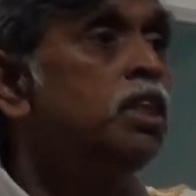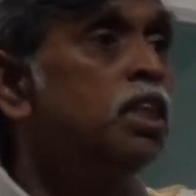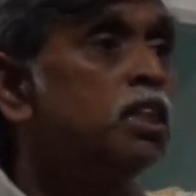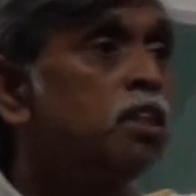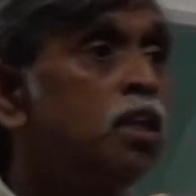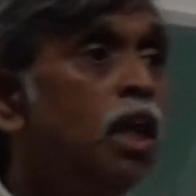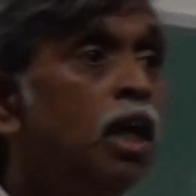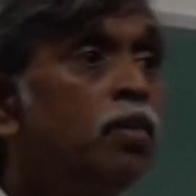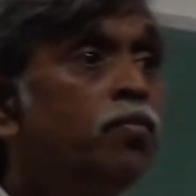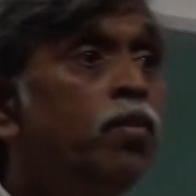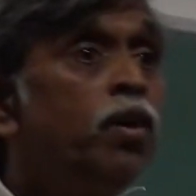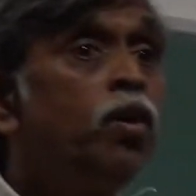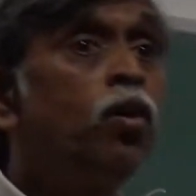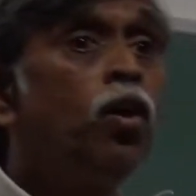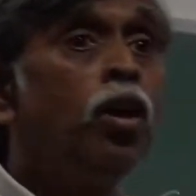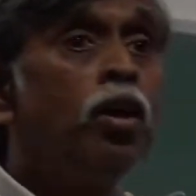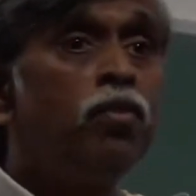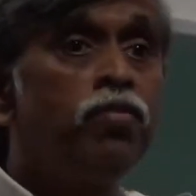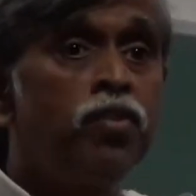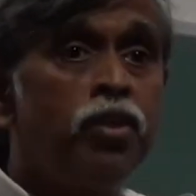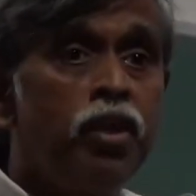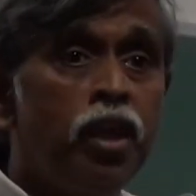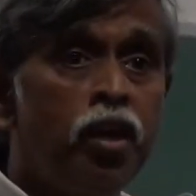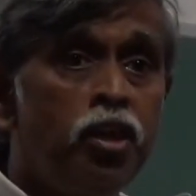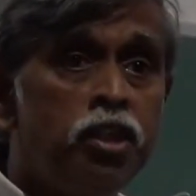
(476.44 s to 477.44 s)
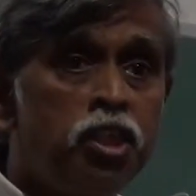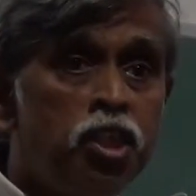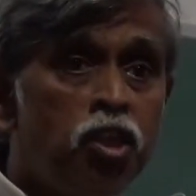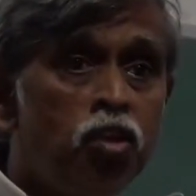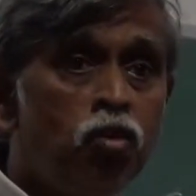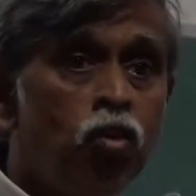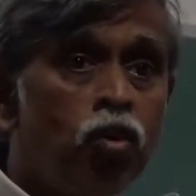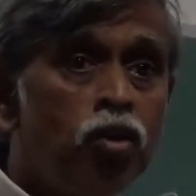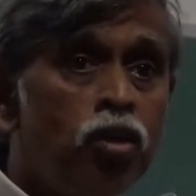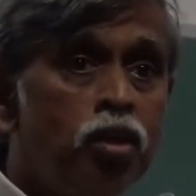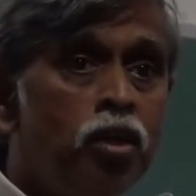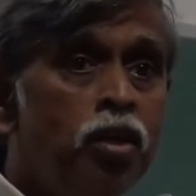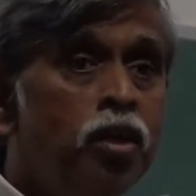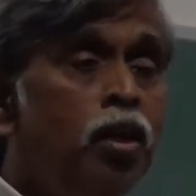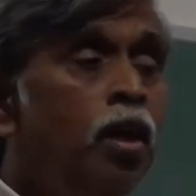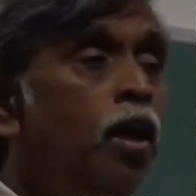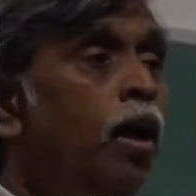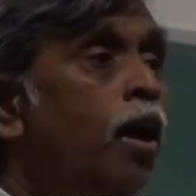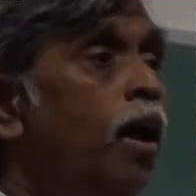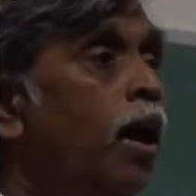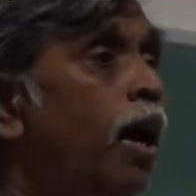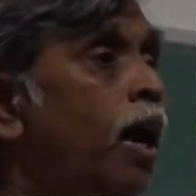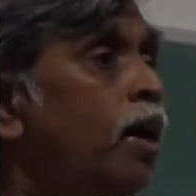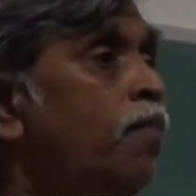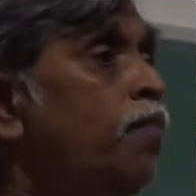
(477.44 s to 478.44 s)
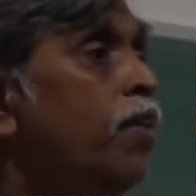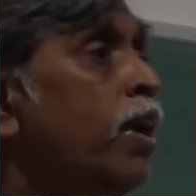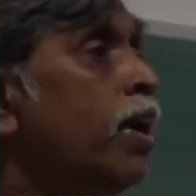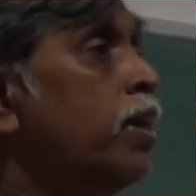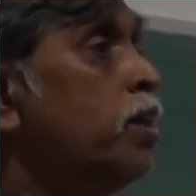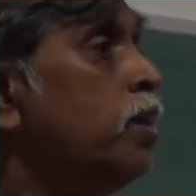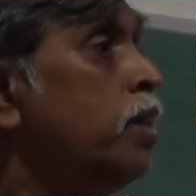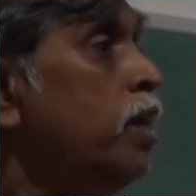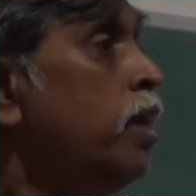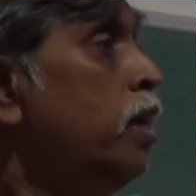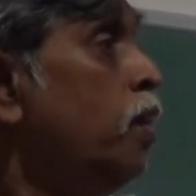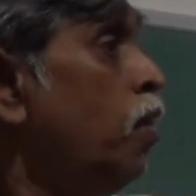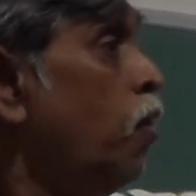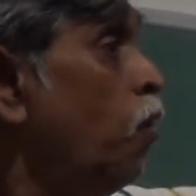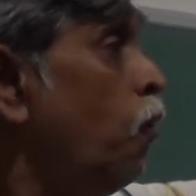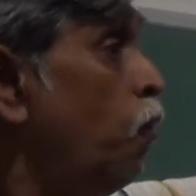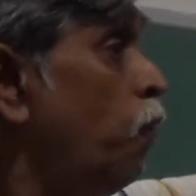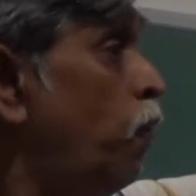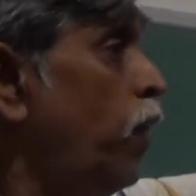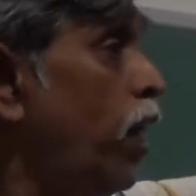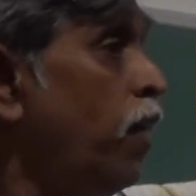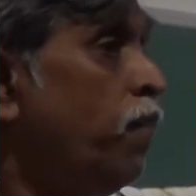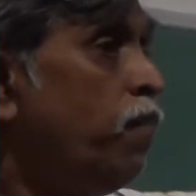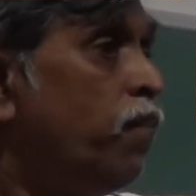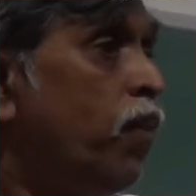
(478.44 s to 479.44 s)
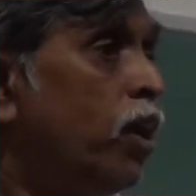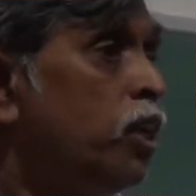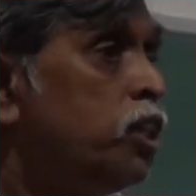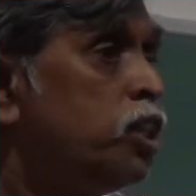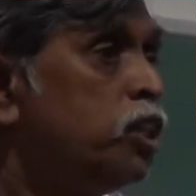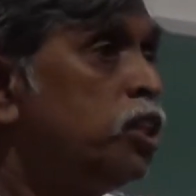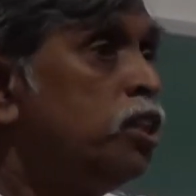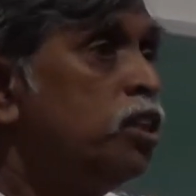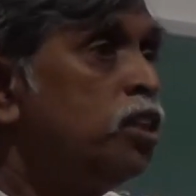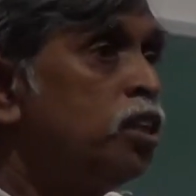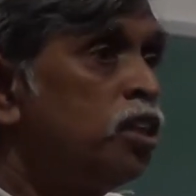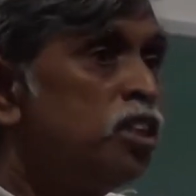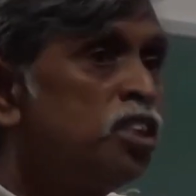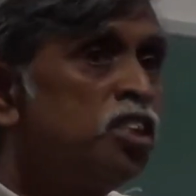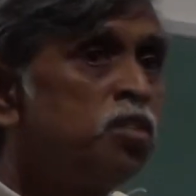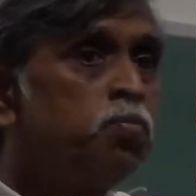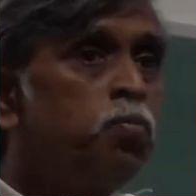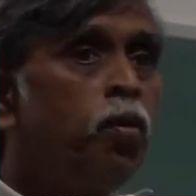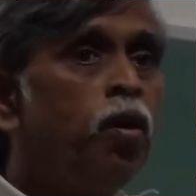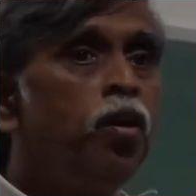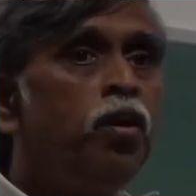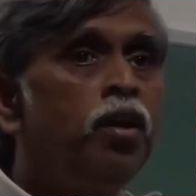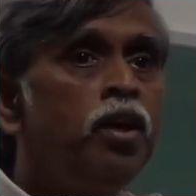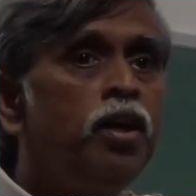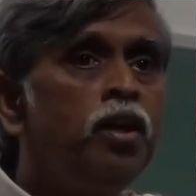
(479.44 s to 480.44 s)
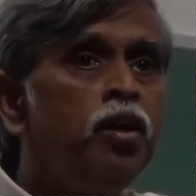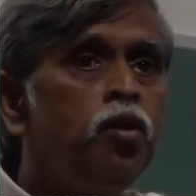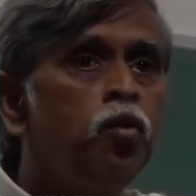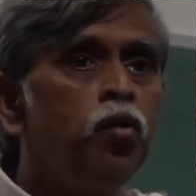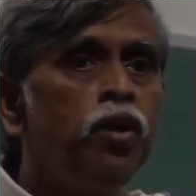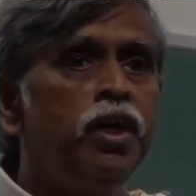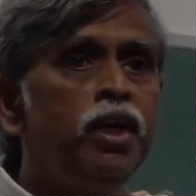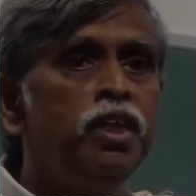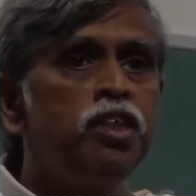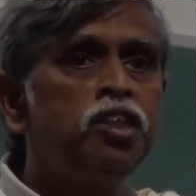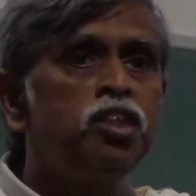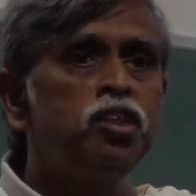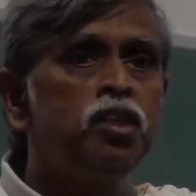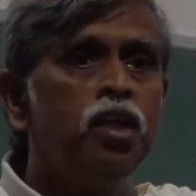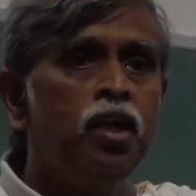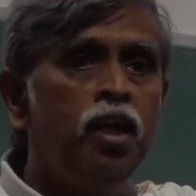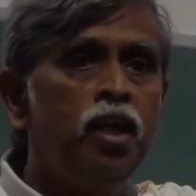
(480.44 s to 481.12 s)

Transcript: just like we got for the rigid rotor, and we get the wave function corresponding to each